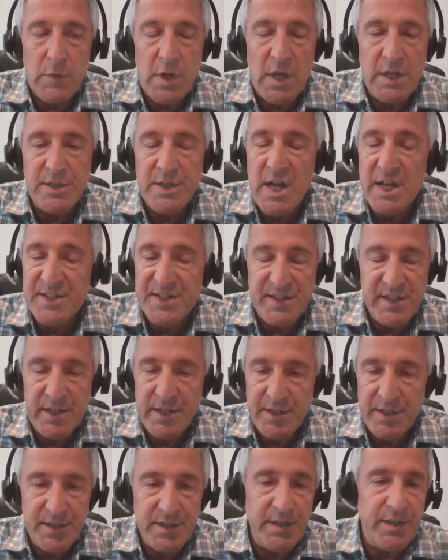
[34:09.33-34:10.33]

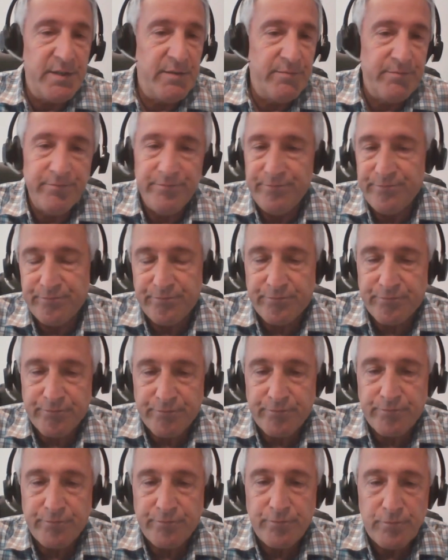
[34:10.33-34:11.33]
CEC.
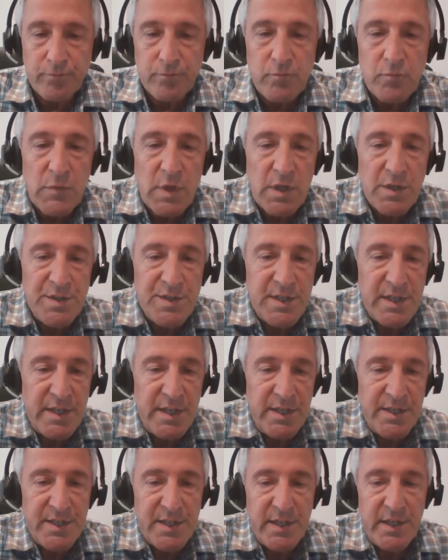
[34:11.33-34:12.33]

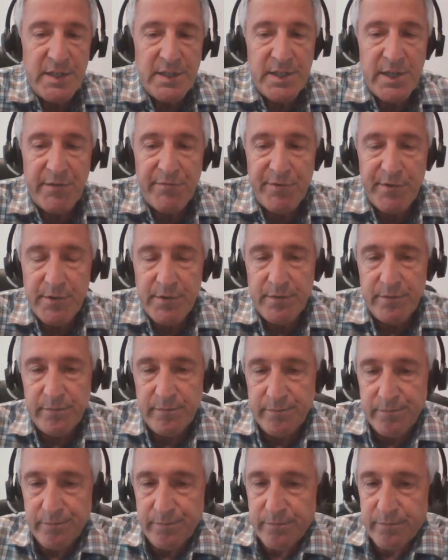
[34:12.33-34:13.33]
CEC is different.
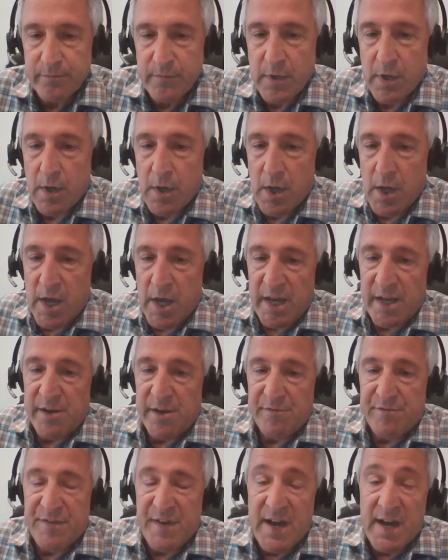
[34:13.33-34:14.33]
And
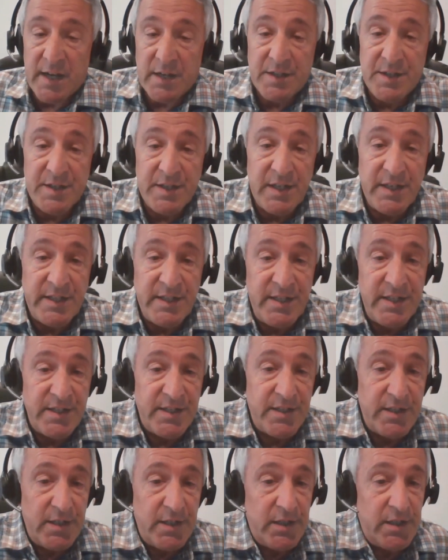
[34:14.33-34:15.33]
in fact,
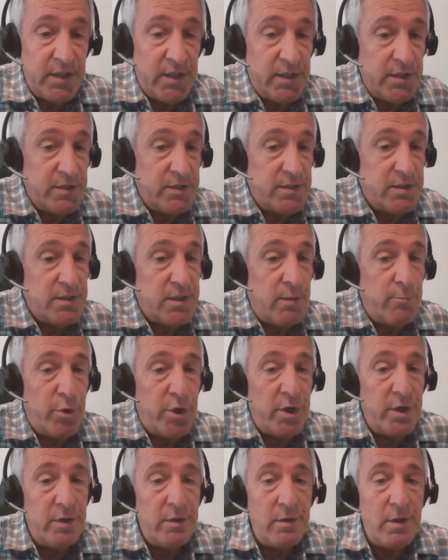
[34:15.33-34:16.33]
CEC is
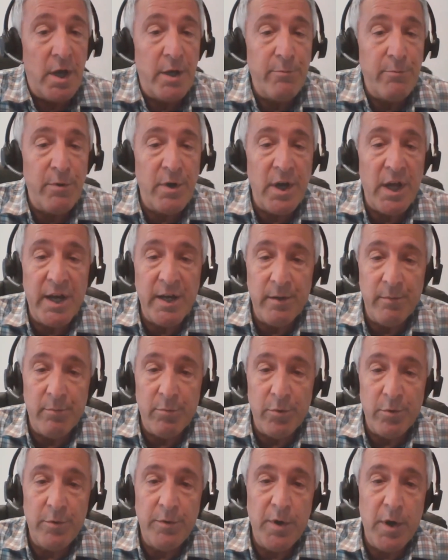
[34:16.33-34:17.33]
somewhat
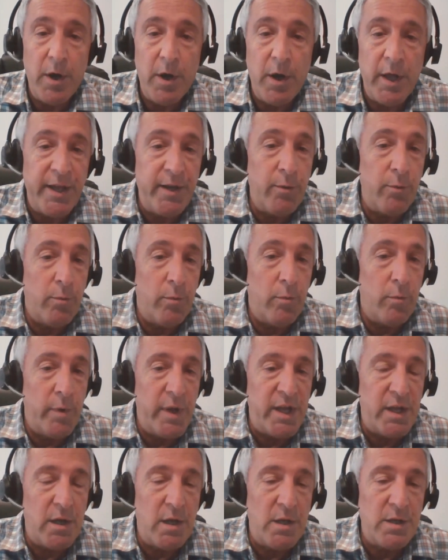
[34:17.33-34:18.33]
unreliable, and
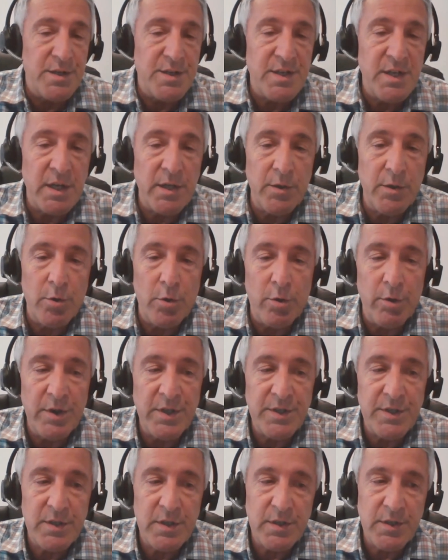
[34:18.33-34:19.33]
Wake on Signal
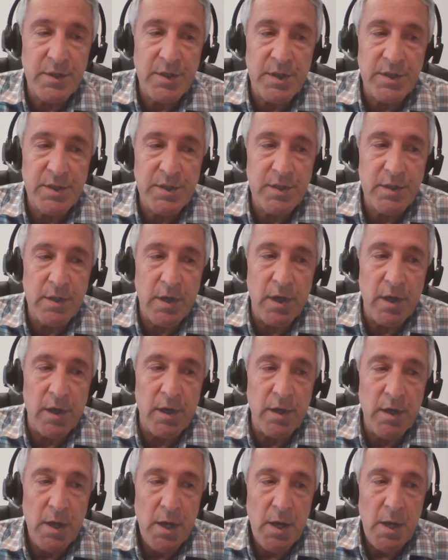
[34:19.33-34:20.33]
is just
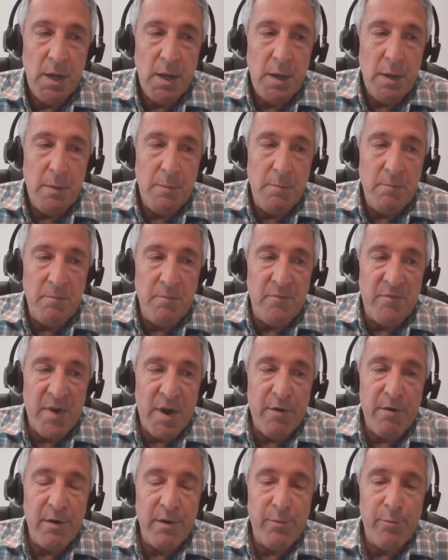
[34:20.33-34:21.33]
a
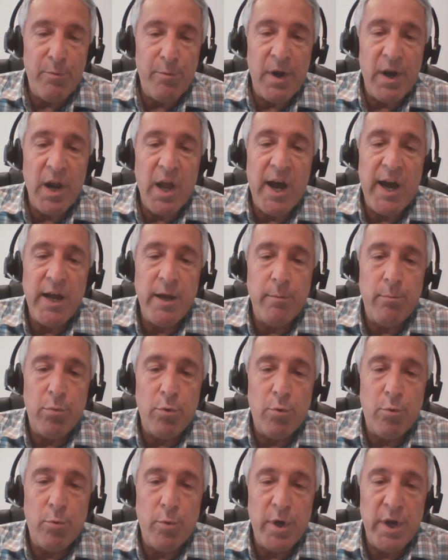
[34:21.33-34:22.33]
very
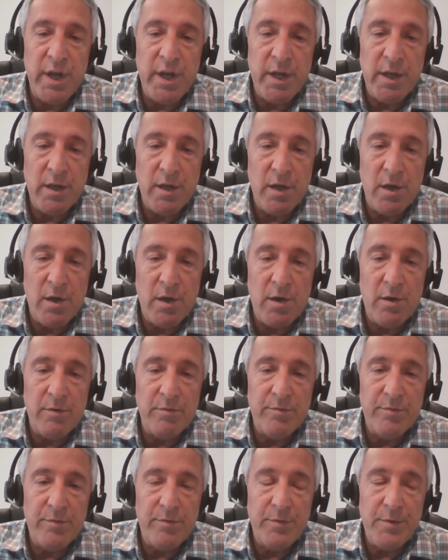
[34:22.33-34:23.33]
reliable way of